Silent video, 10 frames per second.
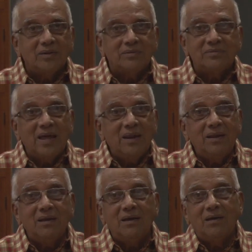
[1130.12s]
Then,
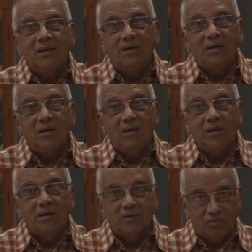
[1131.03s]

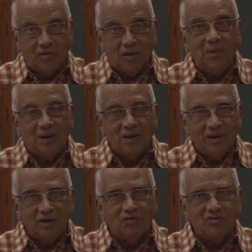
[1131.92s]
I
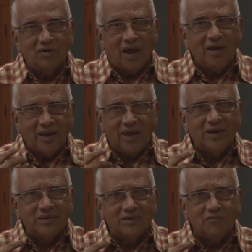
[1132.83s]

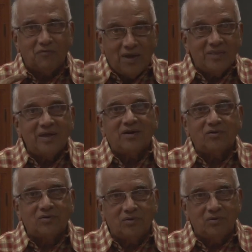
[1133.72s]
liked the way they
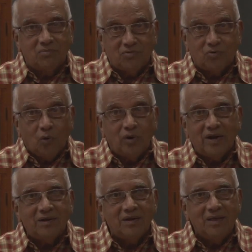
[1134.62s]
told
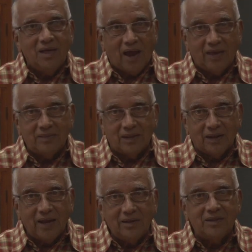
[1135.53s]
it, I
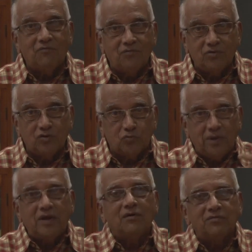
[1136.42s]
liked the
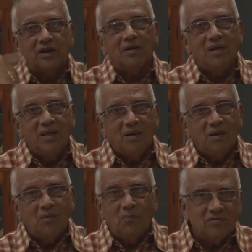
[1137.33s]
spirit of it.
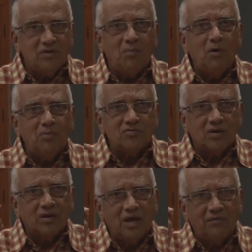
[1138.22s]
But somehow
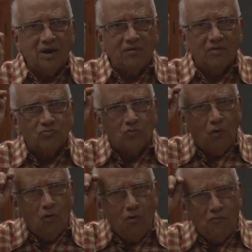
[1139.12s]
Mr. K.V. Reddy was
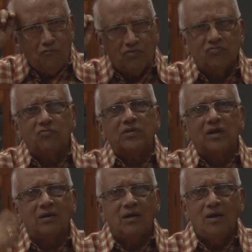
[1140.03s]
so fixed with
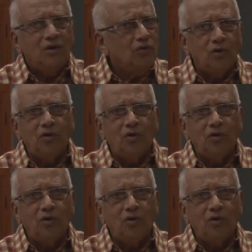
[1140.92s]
that. No,